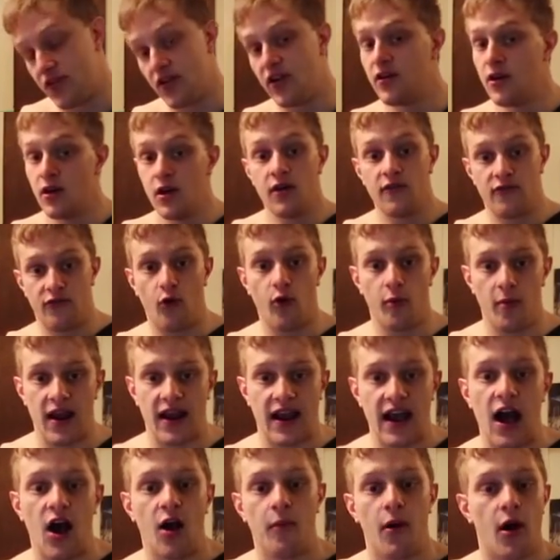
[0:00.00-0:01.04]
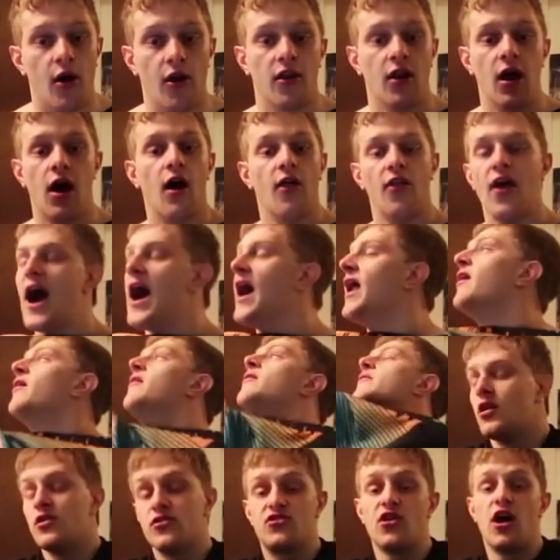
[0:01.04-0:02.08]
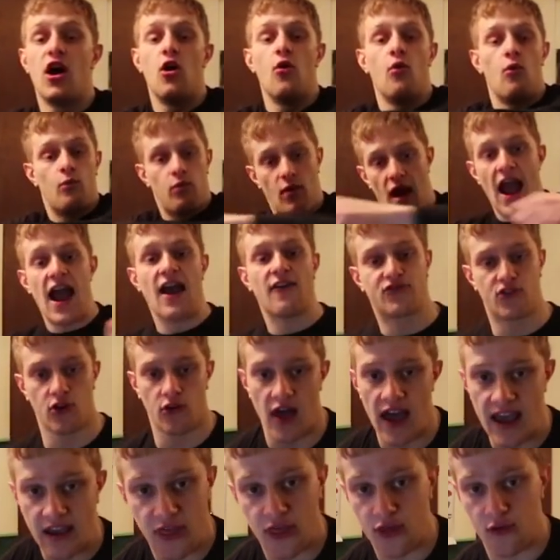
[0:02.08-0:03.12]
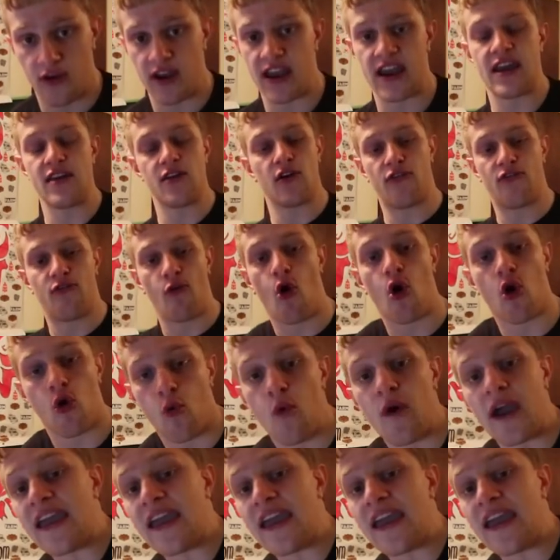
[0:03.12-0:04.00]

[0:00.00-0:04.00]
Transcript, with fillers: for my collarbone and all that. So after like three to four